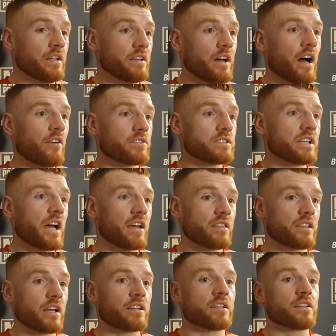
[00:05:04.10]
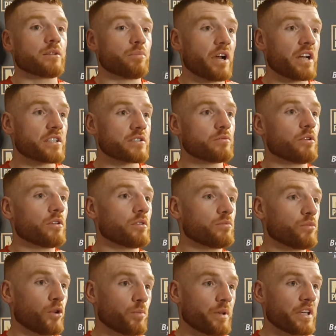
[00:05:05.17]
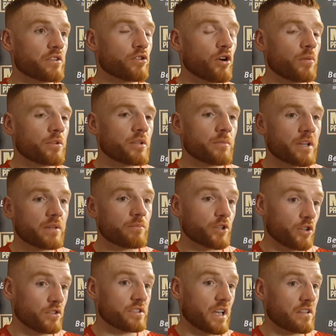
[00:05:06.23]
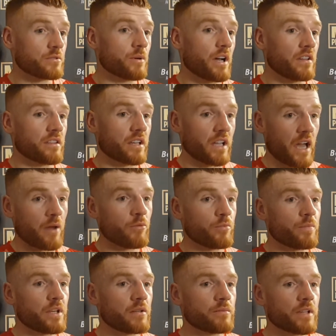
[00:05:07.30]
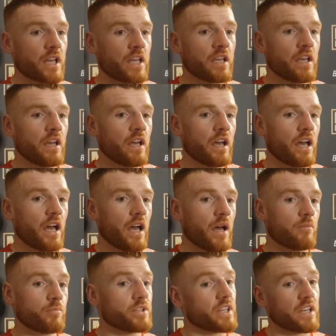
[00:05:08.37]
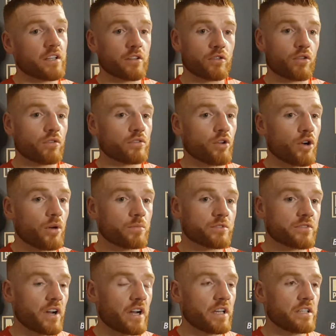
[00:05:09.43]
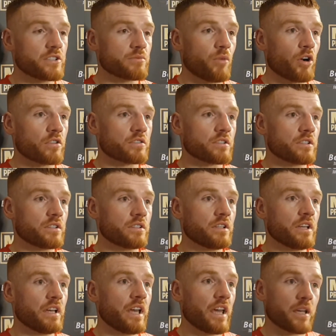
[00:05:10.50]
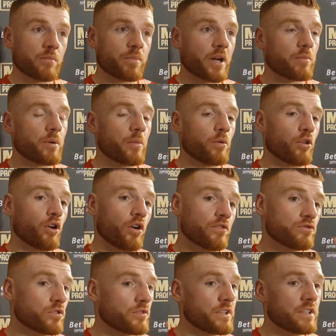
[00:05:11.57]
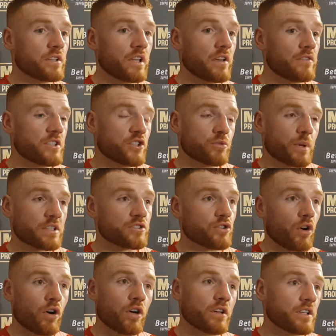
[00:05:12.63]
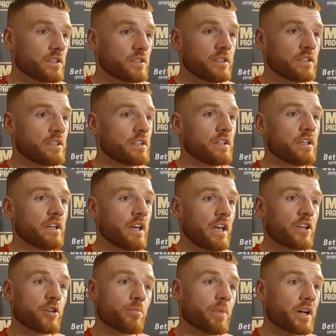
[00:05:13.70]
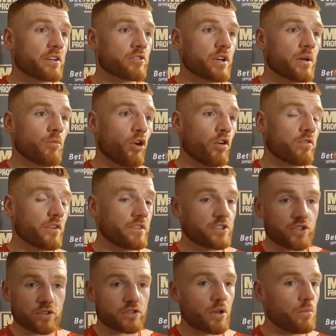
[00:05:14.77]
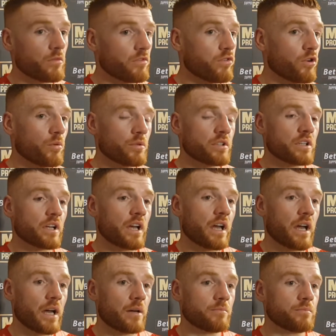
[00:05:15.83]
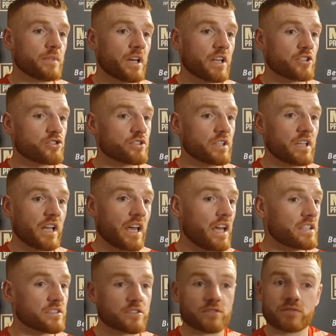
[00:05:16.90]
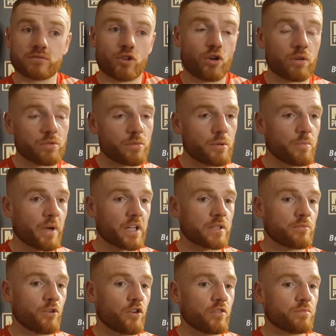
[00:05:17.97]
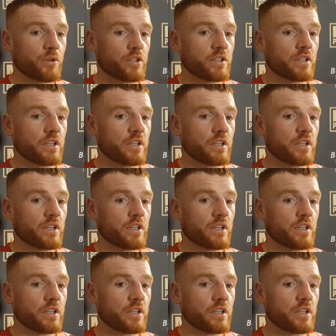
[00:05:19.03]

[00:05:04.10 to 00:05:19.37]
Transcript: obviously I think that the pressure will, will be at Dom at the minute because that's why I think I would be in him now. Um, but then Dom's very smart and he can pick people off. So if he, if he switched on and he could pick Graham off if he's just coming forward um, in straight lines and Dom could be picking him off. But